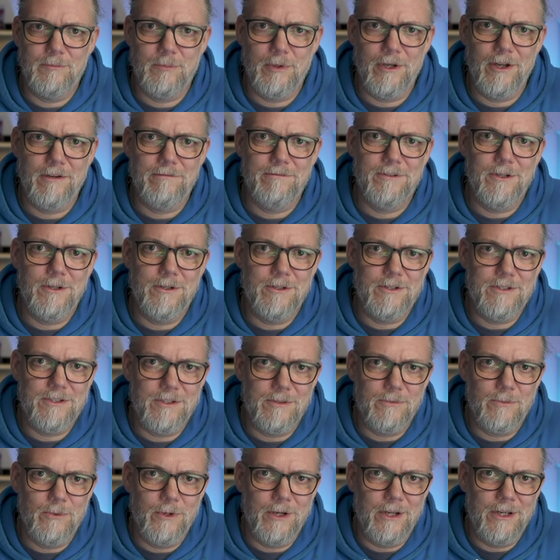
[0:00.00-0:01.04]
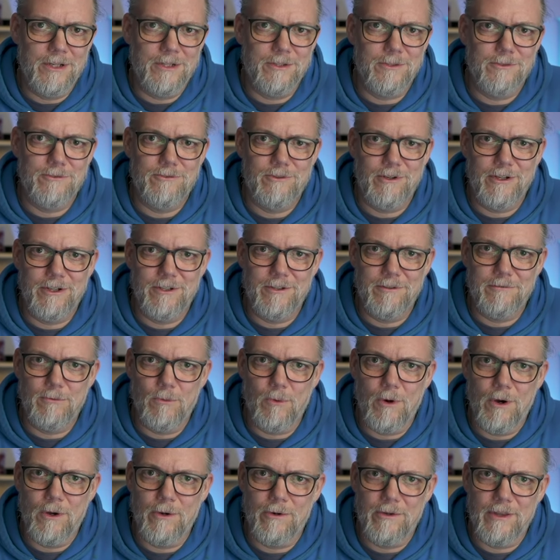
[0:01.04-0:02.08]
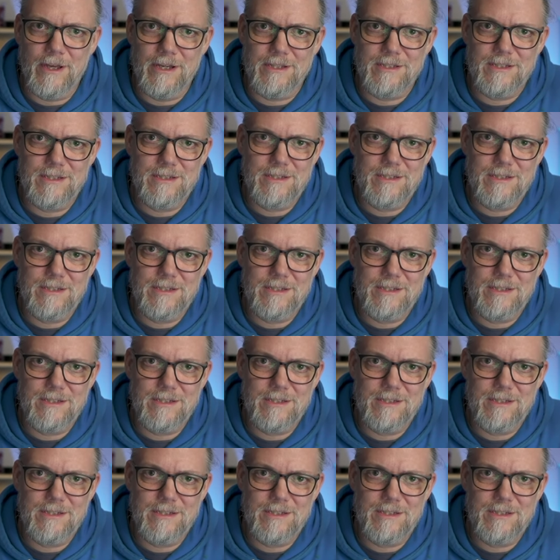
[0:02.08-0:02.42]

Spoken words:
but I've noticed that when I don't drink enough water,